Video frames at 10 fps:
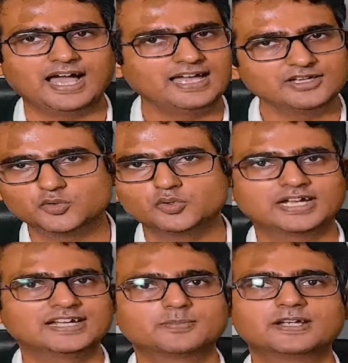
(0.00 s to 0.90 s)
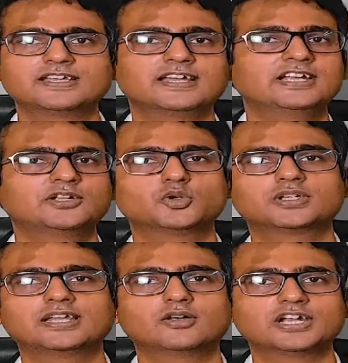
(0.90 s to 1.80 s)
and you would end up getting eight to
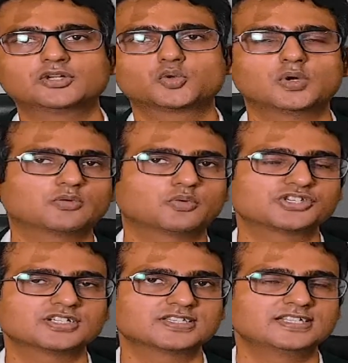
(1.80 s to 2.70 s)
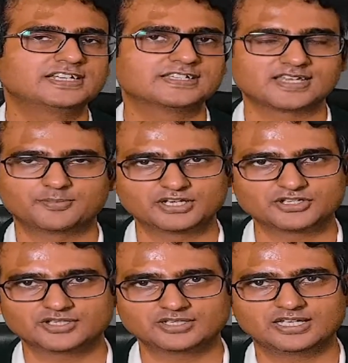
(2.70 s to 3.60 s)
ten or eight to twelve questions in NEET
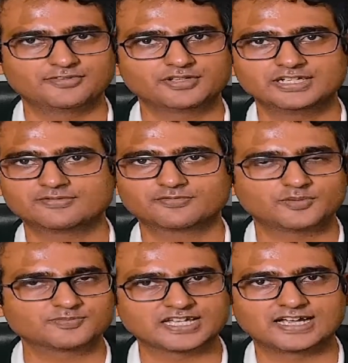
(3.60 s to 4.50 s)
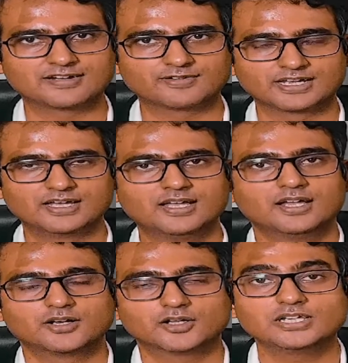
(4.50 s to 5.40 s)
examination every year from psychiatry.
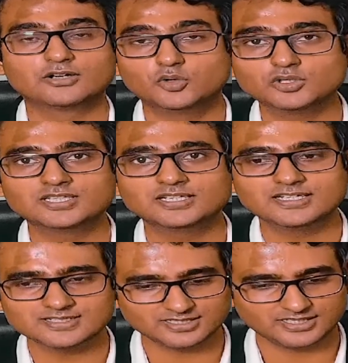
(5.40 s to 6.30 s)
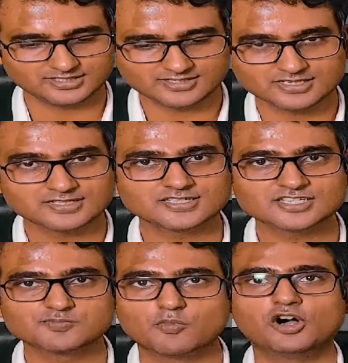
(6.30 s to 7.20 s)
Now the good thing is it is it is a
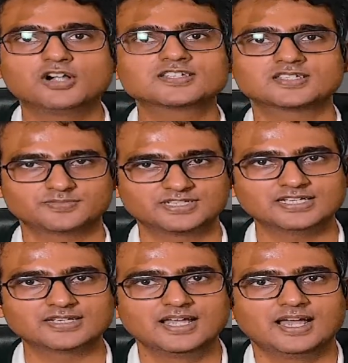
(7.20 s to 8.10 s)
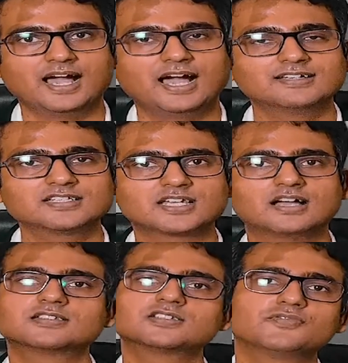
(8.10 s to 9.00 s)
small subject, and the
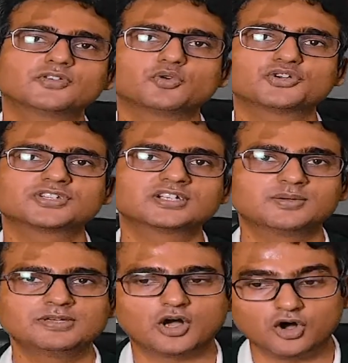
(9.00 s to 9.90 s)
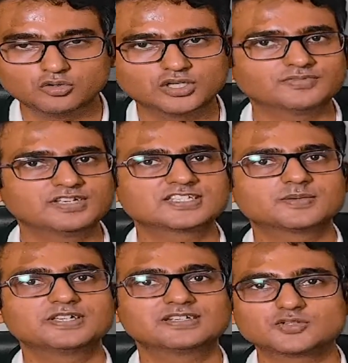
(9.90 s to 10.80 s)
chances of a question coming out of that
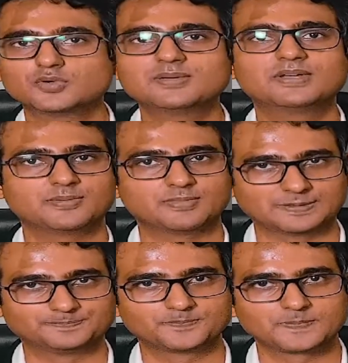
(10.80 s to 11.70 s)
subject is very minimal.